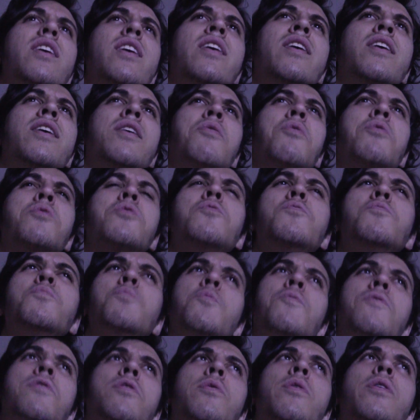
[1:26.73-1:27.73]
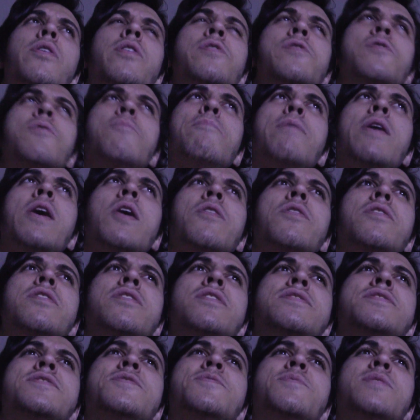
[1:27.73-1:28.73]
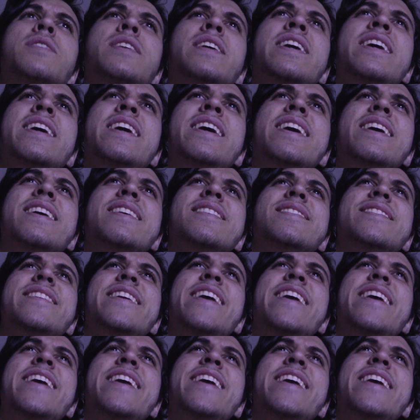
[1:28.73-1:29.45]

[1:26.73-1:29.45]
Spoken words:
When you move it around in your mouth, it doesn't really...